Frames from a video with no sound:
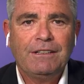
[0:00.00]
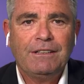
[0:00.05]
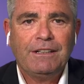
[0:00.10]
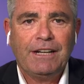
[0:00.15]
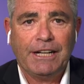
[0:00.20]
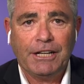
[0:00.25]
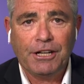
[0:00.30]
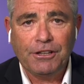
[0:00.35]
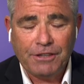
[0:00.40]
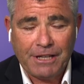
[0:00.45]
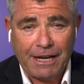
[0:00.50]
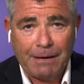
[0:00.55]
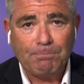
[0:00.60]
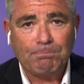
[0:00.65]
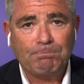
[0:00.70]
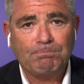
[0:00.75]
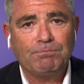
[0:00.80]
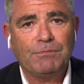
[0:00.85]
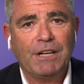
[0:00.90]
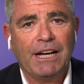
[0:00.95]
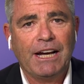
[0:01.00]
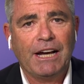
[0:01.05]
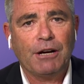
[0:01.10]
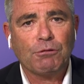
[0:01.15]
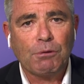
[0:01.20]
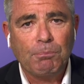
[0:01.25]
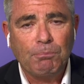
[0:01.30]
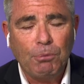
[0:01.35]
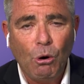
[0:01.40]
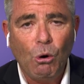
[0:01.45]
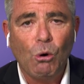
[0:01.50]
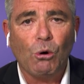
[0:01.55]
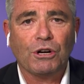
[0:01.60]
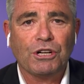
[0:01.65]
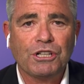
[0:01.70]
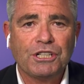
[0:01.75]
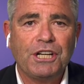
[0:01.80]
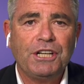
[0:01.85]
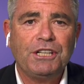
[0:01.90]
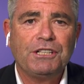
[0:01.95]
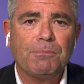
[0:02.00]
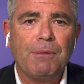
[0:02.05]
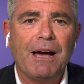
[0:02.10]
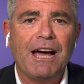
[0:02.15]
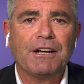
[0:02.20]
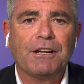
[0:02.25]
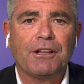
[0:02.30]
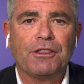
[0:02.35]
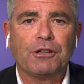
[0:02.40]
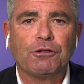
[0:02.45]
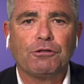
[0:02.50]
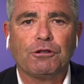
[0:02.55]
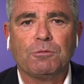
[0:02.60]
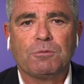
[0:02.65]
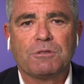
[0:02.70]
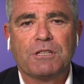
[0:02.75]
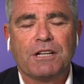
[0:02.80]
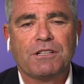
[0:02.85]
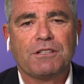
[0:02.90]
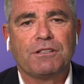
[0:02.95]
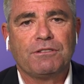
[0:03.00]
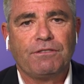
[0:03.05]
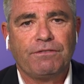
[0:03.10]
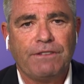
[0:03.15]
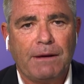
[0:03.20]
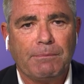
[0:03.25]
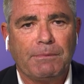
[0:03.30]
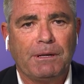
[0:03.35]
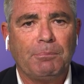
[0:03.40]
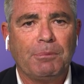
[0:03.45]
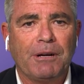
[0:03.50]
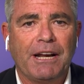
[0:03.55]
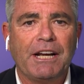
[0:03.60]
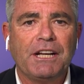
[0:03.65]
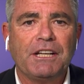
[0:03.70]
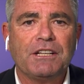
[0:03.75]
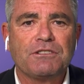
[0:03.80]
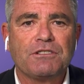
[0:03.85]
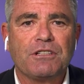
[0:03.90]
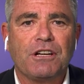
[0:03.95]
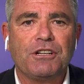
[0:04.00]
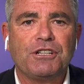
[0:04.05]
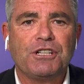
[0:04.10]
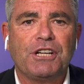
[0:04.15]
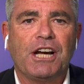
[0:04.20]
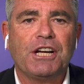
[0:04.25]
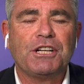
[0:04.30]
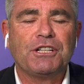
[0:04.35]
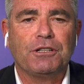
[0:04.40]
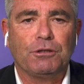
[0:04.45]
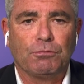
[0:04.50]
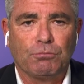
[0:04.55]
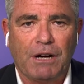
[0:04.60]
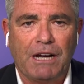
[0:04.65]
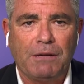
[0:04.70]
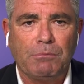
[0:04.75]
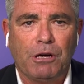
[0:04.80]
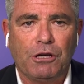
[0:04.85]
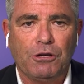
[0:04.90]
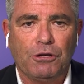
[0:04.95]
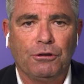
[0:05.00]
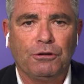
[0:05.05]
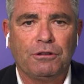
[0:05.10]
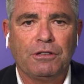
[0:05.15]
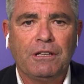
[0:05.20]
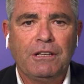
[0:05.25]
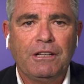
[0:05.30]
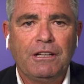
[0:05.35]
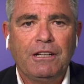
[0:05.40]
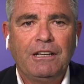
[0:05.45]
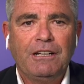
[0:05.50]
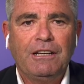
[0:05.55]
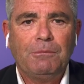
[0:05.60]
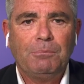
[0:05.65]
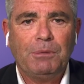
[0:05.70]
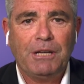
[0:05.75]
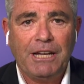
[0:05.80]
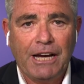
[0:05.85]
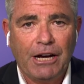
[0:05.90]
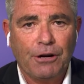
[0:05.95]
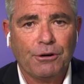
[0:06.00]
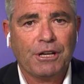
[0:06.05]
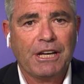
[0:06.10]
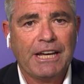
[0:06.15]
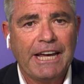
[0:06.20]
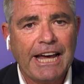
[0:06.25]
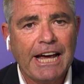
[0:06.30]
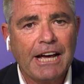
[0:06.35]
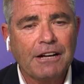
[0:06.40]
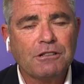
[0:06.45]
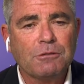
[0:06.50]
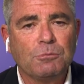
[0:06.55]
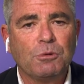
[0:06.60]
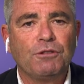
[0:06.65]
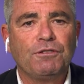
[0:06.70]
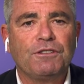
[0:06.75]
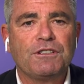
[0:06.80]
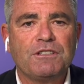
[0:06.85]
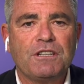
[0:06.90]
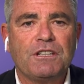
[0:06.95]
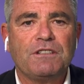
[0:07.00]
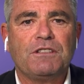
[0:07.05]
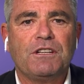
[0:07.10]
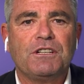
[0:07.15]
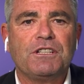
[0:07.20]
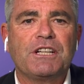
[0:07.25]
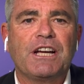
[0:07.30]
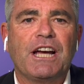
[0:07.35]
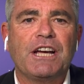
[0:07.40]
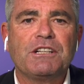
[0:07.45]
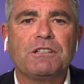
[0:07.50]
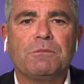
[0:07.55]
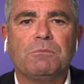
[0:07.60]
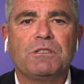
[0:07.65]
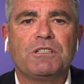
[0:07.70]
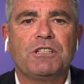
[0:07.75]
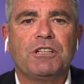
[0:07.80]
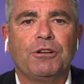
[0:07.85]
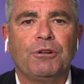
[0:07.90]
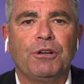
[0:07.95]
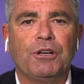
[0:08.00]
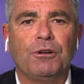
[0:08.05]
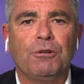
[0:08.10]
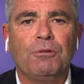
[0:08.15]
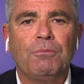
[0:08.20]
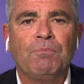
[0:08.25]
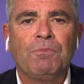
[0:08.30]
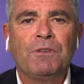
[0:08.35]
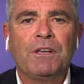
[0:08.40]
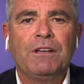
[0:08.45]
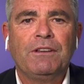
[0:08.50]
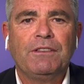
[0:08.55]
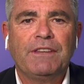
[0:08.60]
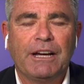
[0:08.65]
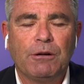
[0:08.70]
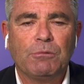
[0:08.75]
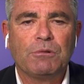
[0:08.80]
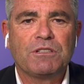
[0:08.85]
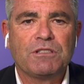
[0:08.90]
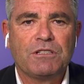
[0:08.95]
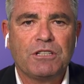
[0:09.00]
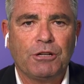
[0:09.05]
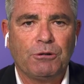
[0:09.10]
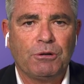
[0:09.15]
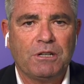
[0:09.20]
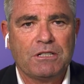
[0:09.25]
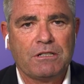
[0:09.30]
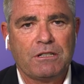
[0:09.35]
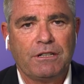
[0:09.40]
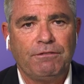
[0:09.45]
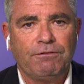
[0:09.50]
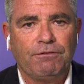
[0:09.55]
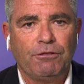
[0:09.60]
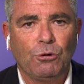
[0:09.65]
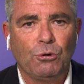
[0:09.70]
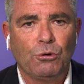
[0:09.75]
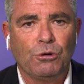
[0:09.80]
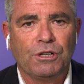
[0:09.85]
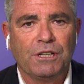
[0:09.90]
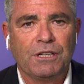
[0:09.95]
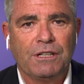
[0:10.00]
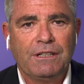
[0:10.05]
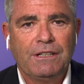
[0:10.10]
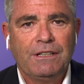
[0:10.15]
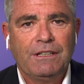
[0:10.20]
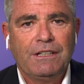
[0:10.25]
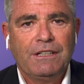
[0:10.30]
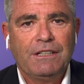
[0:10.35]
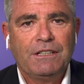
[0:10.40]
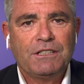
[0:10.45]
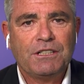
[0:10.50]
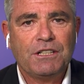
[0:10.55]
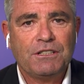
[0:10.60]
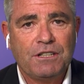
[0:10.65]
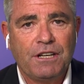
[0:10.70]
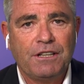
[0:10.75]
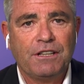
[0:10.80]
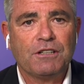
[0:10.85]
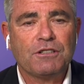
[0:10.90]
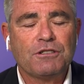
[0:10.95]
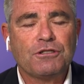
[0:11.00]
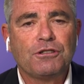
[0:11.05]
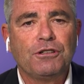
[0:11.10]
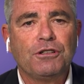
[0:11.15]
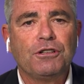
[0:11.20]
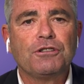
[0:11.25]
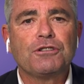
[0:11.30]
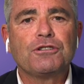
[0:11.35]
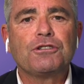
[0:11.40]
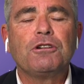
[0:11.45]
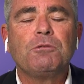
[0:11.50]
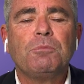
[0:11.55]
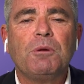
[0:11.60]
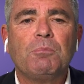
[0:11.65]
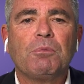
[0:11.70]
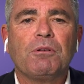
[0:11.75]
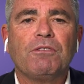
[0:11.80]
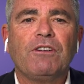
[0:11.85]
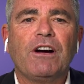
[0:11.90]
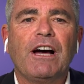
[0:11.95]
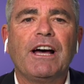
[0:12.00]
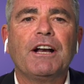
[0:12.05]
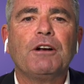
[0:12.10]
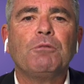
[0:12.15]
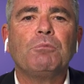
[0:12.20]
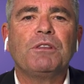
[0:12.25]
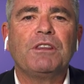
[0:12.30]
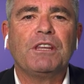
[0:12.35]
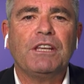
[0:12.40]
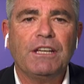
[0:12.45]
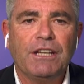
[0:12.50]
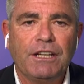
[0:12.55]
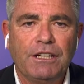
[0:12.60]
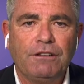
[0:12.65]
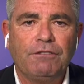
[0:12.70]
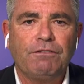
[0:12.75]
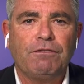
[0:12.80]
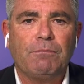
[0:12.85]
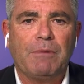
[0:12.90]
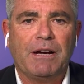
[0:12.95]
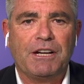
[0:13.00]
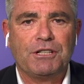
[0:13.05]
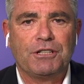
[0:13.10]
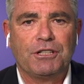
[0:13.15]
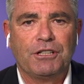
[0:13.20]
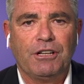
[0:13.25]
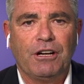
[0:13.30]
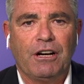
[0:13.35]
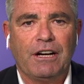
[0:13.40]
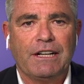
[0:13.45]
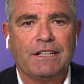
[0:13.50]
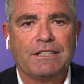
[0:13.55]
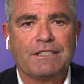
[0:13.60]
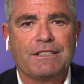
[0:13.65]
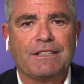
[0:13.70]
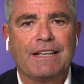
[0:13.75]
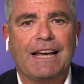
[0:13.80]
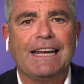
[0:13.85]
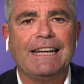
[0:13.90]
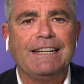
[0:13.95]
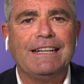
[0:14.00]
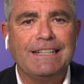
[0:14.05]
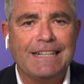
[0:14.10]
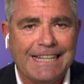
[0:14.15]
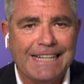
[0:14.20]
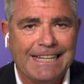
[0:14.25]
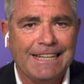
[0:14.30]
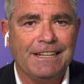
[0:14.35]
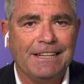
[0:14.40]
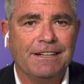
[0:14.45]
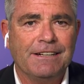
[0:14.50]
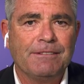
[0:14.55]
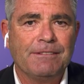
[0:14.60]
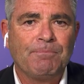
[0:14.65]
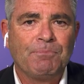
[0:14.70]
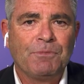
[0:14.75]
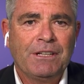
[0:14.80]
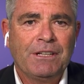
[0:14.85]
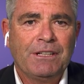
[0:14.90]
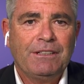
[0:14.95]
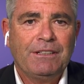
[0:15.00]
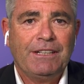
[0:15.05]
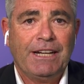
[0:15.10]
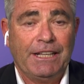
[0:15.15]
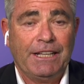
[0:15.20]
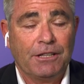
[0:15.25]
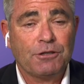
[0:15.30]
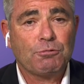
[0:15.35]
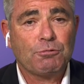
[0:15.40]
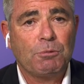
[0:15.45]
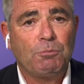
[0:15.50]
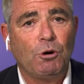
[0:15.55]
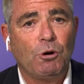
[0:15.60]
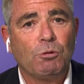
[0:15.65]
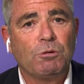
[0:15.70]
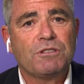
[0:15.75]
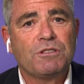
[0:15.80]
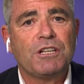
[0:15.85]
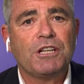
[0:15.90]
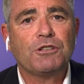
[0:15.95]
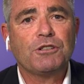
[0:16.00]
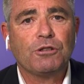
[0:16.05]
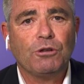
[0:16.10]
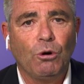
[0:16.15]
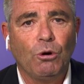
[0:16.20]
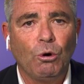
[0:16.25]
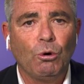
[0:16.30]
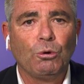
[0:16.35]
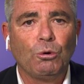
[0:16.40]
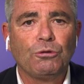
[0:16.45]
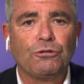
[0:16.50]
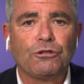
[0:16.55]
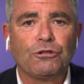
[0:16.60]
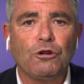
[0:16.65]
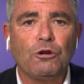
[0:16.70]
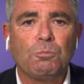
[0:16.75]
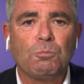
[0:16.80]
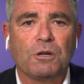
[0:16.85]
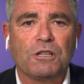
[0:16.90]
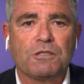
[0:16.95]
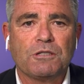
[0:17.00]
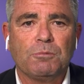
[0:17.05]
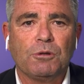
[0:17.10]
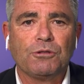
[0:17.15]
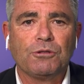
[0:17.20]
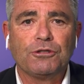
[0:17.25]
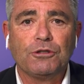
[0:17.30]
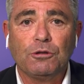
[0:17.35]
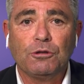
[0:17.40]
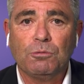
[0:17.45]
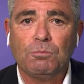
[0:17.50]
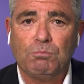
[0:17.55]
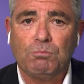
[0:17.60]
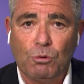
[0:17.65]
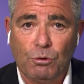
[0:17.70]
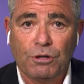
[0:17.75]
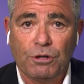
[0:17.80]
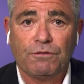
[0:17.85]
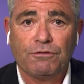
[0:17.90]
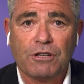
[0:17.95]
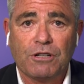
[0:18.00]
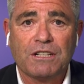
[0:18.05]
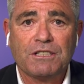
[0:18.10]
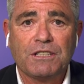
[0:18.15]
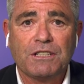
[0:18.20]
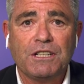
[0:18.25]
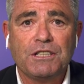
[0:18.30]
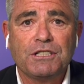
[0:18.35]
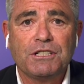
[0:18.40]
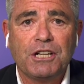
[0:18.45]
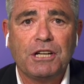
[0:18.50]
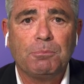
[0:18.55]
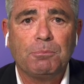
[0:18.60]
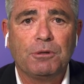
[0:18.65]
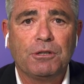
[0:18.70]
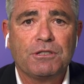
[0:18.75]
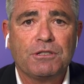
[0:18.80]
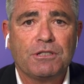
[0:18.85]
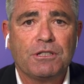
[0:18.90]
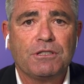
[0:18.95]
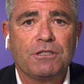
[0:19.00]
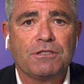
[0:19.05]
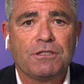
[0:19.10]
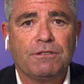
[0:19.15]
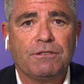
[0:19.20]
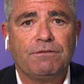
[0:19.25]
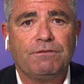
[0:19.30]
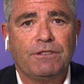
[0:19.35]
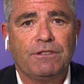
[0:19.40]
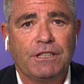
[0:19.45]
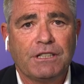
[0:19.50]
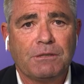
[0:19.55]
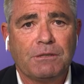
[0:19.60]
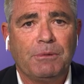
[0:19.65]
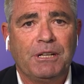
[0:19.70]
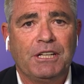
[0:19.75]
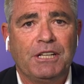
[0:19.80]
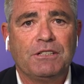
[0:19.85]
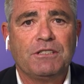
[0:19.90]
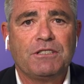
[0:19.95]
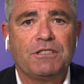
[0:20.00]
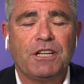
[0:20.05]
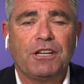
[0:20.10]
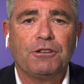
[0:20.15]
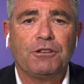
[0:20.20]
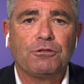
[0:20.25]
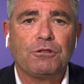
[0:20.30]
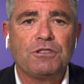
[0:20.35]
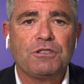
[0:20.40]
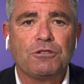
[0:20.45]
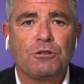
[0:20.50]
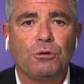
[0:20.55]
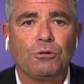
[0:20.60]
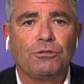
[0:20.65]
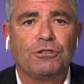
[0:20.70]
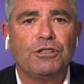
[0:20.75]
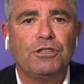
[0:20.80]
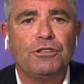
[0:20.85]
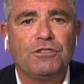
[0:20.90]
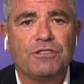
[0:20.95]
And in that report, she demanded that groups such as Family Planning Association and Rainbow Youth be held accountable for sex education material that was seriously flawed. She said that students should be provided with the information and guidance they need. And this report was sent to all school principals and all Board of Trustees, chairpersons of intermediate and secondary schools in New